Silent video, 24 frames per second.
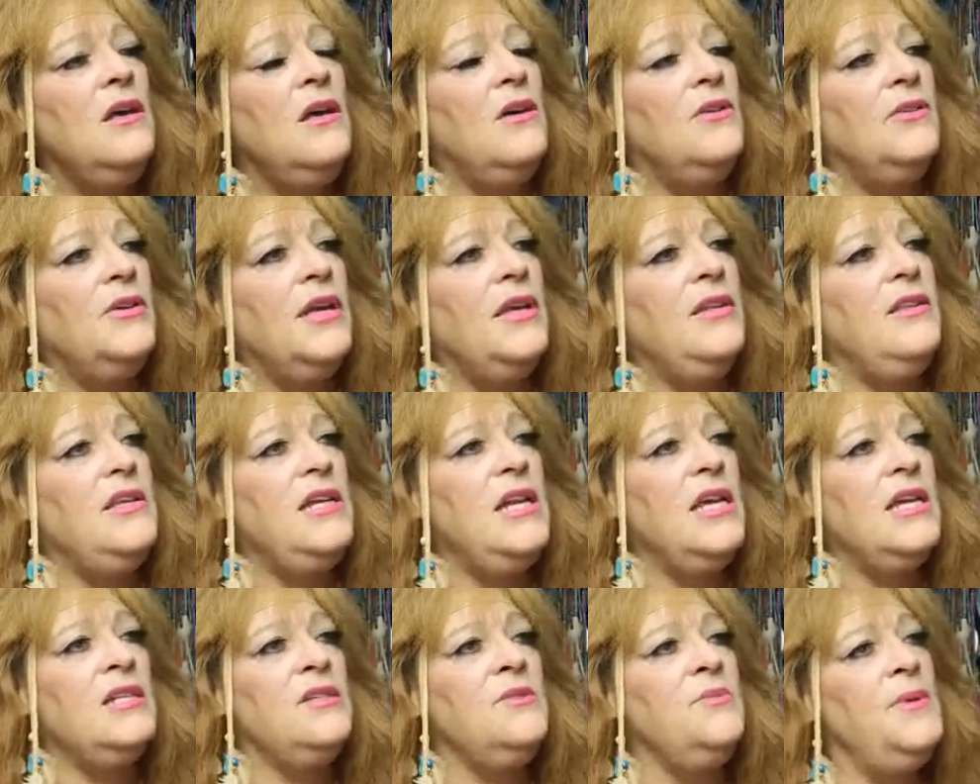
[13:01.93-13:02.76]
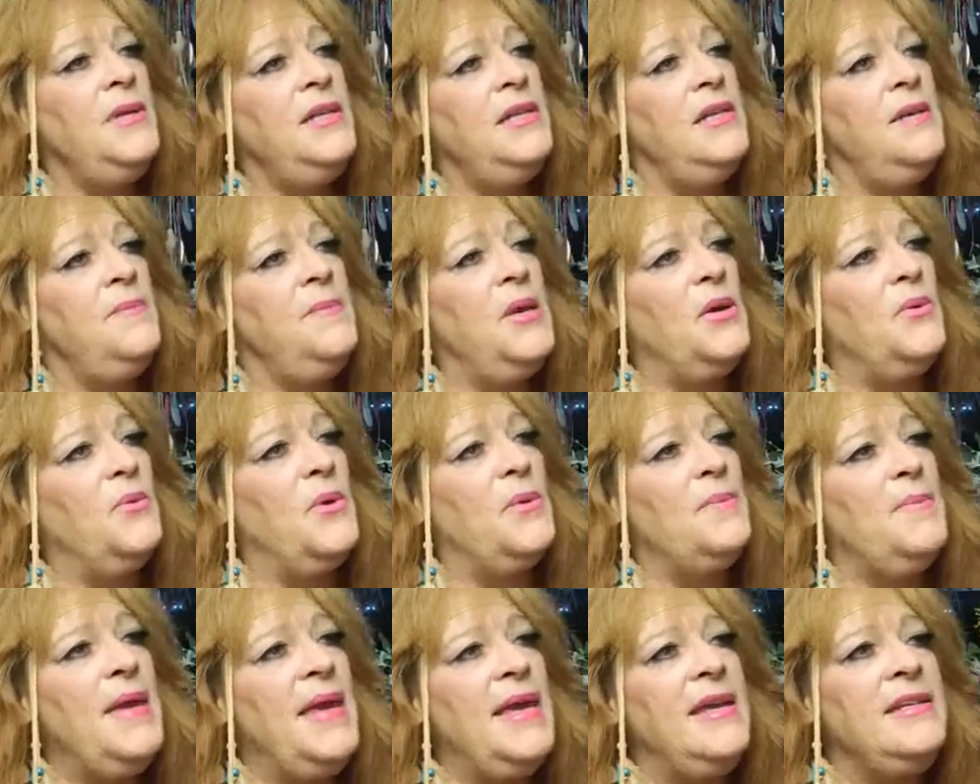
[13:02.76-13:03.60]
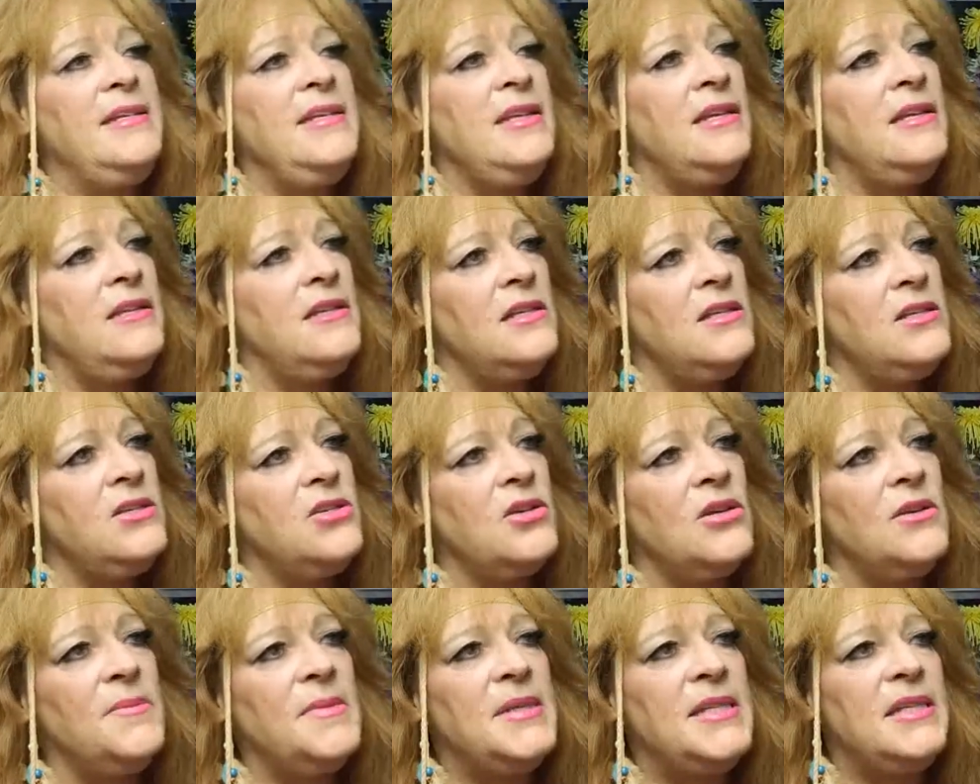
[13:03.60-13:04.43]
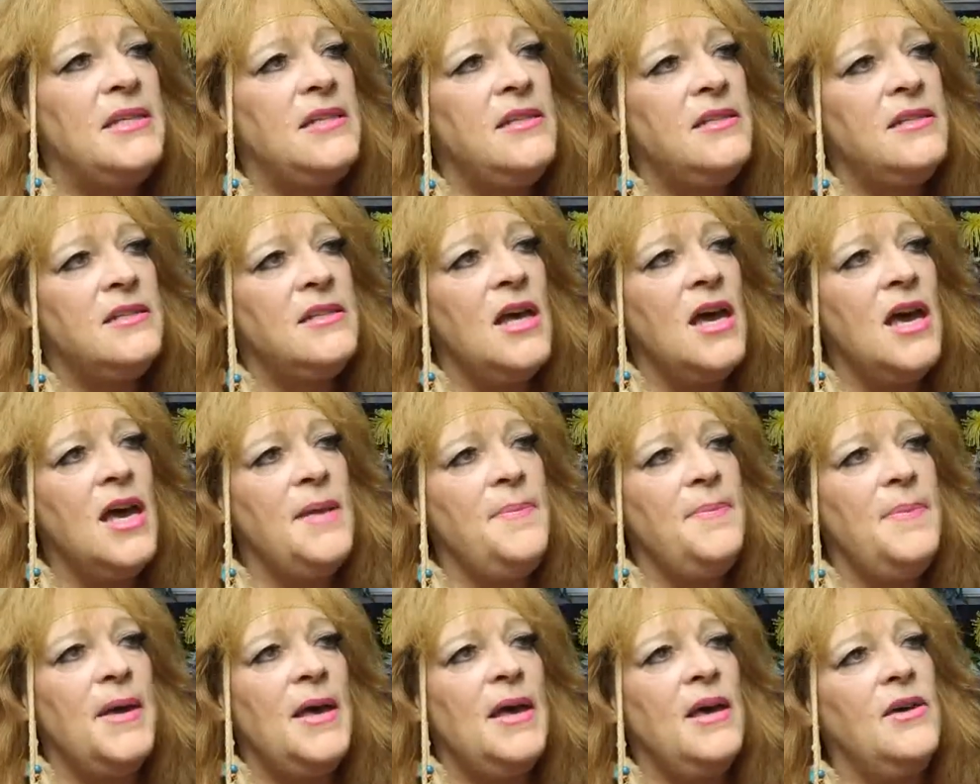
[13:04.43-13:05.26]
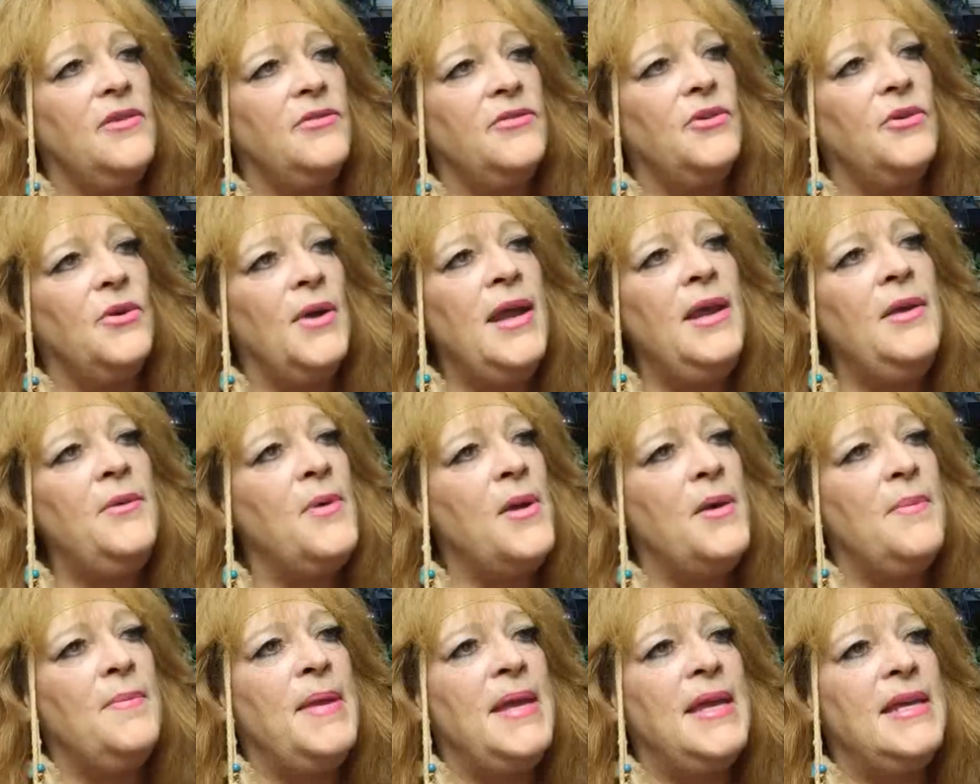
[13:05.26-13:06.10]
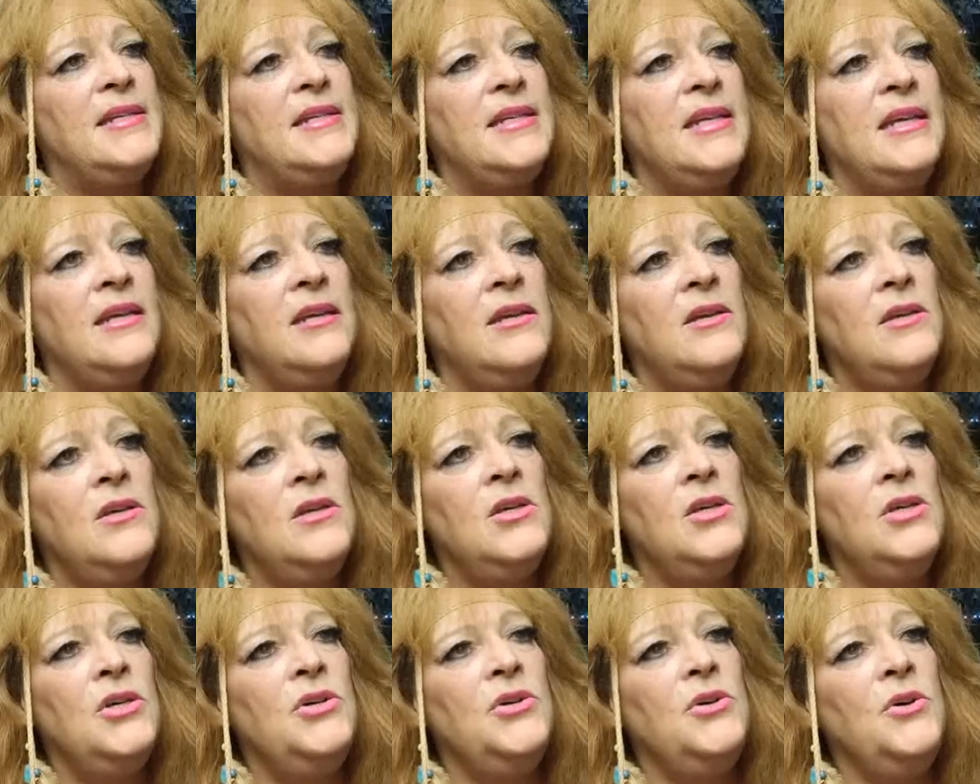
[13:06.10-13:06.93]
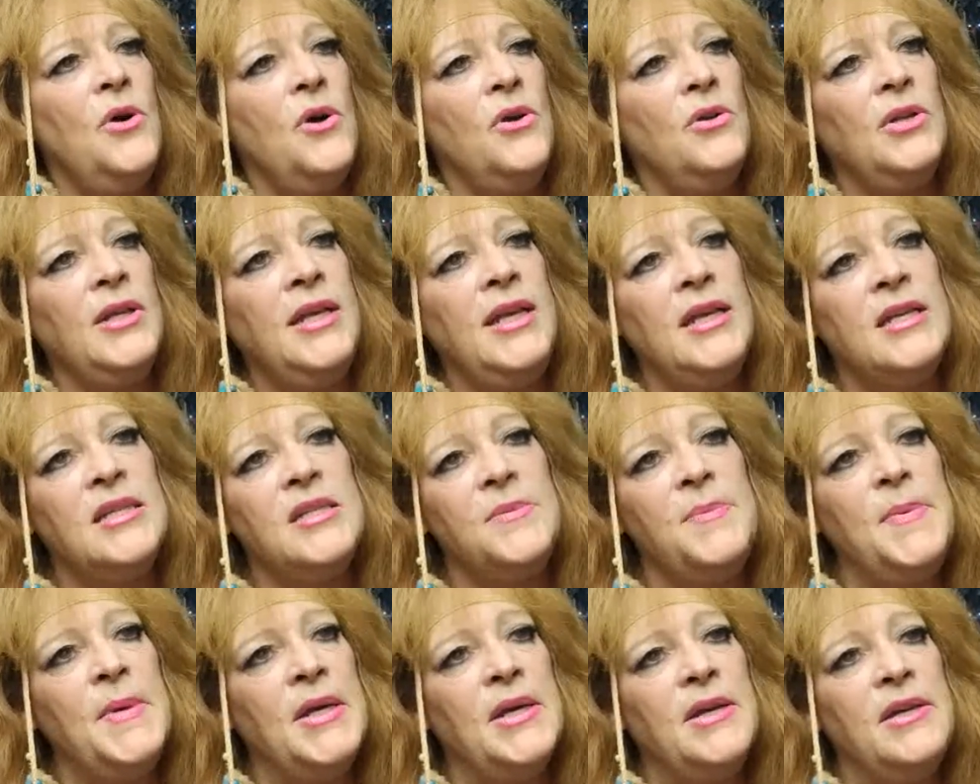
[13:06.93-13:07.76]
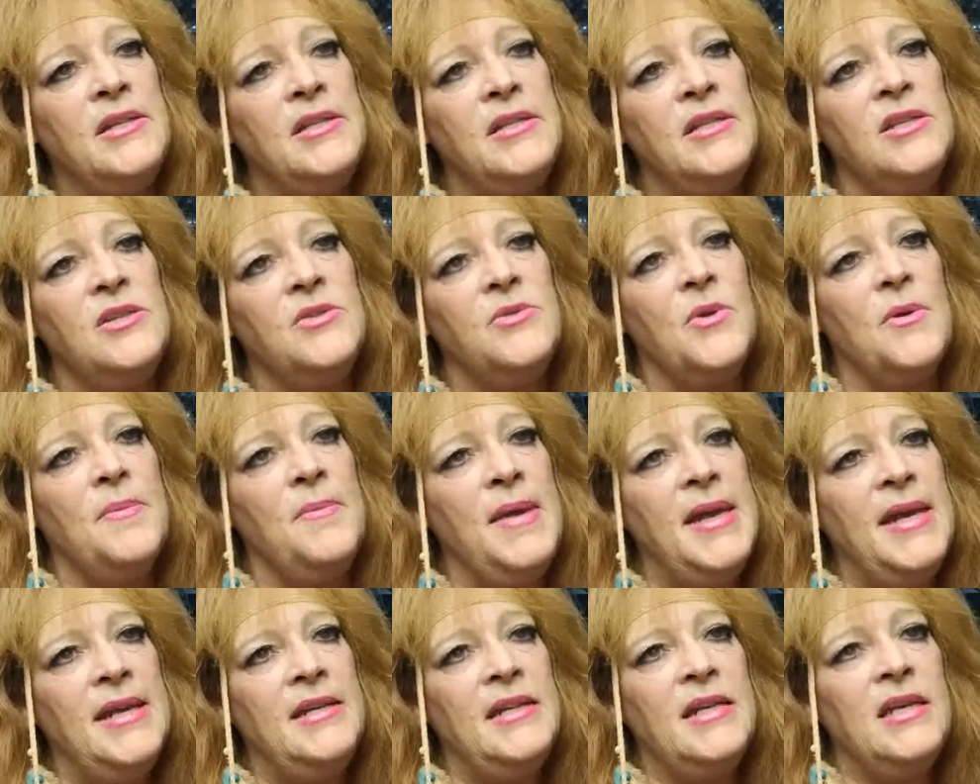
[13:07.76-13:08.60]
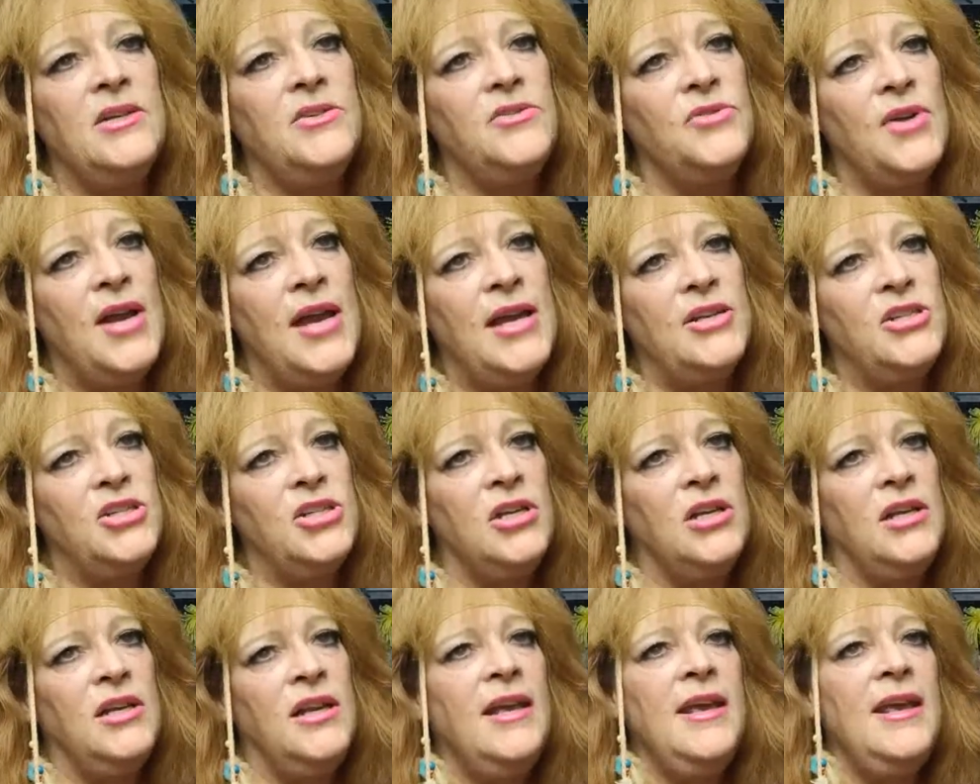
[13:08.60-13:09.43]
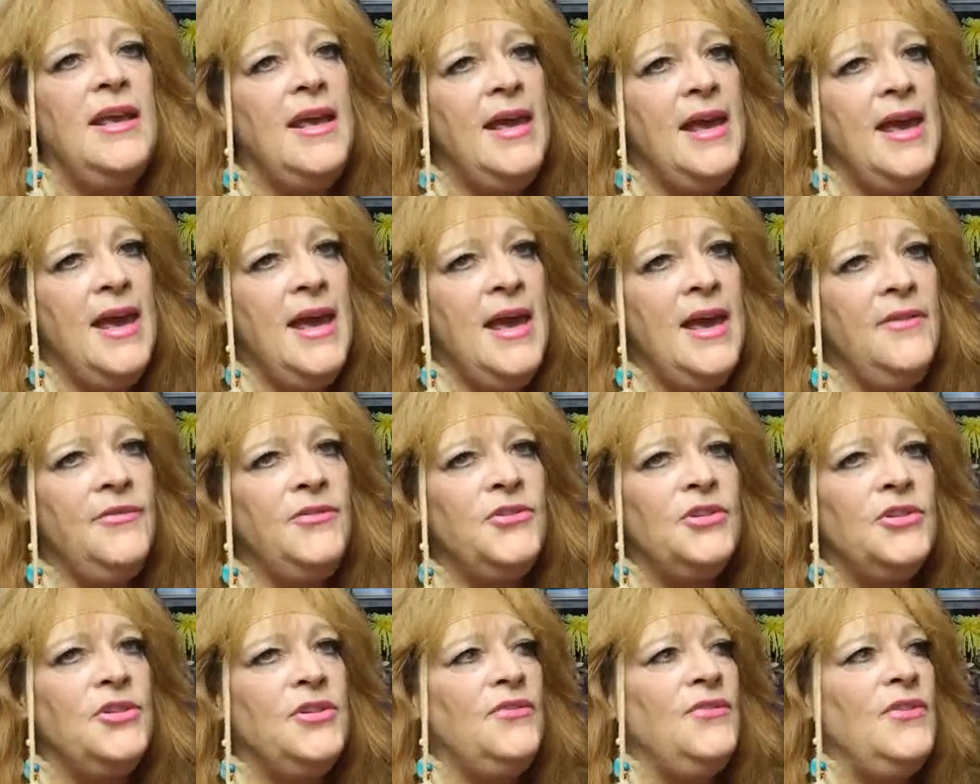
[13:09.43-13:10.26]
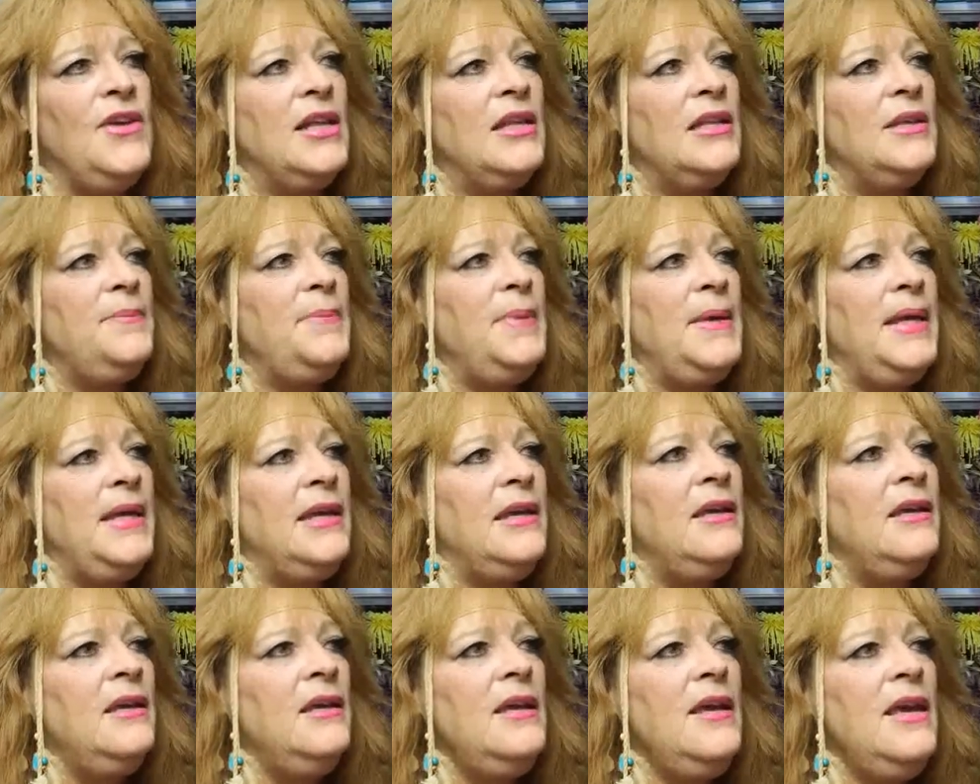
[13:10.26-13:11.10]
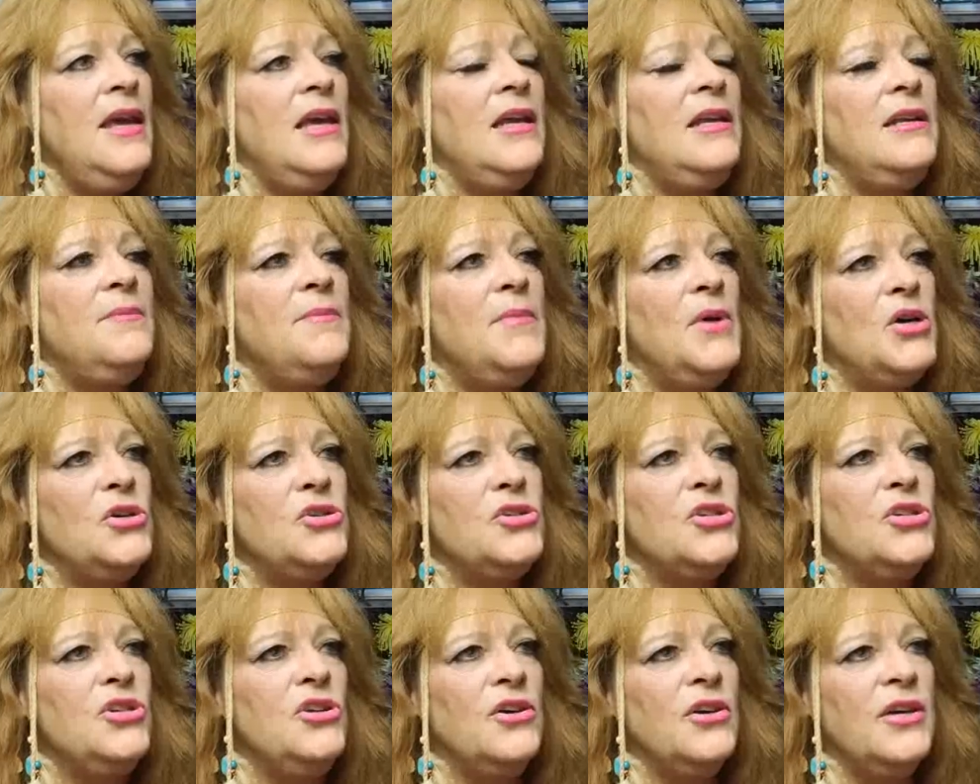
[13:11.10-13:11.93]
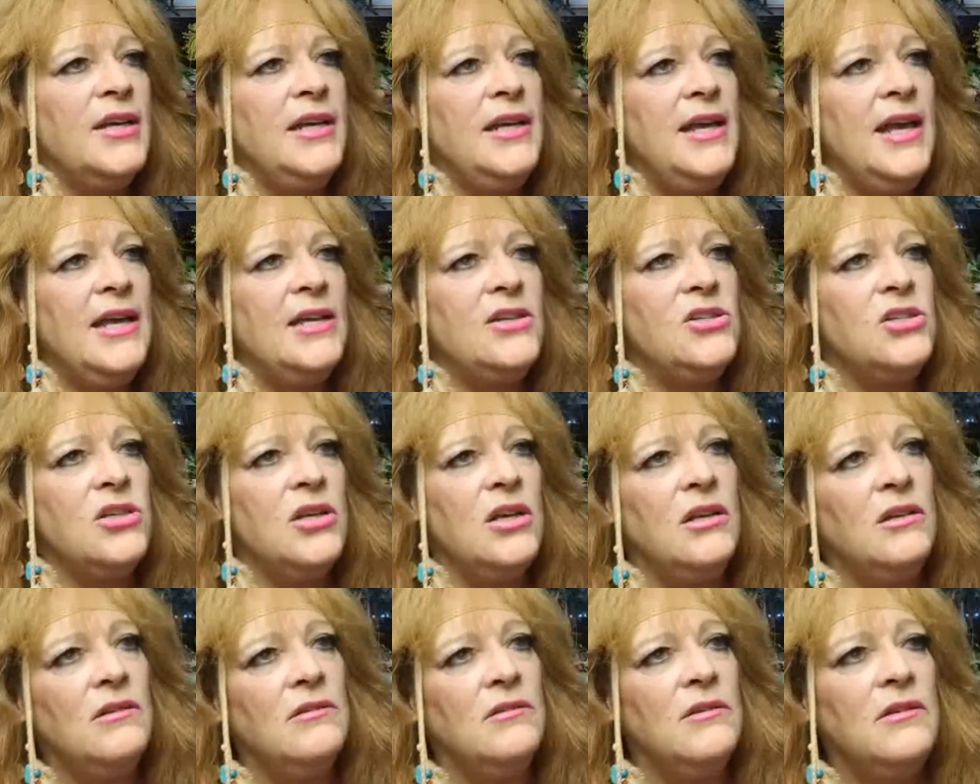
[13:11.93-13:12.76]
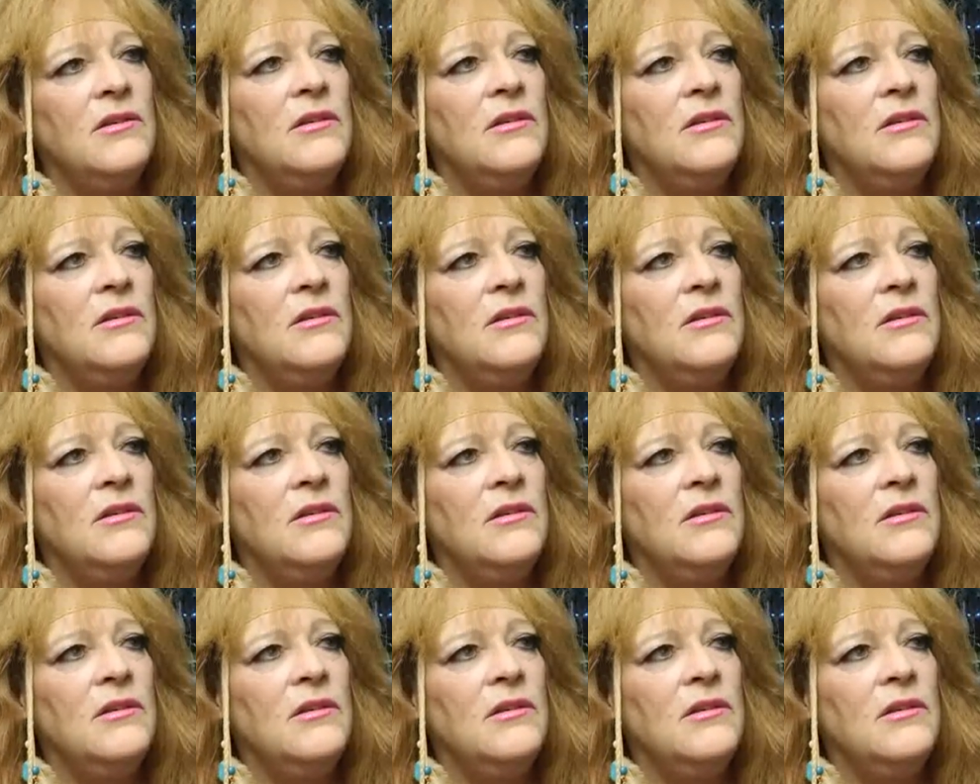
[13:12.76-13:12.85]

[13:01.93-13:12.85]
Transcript: Okay, the next one, demi-romantic. This term is a type of gray romantic who only experiences romantic attraction after developing an emotional connection.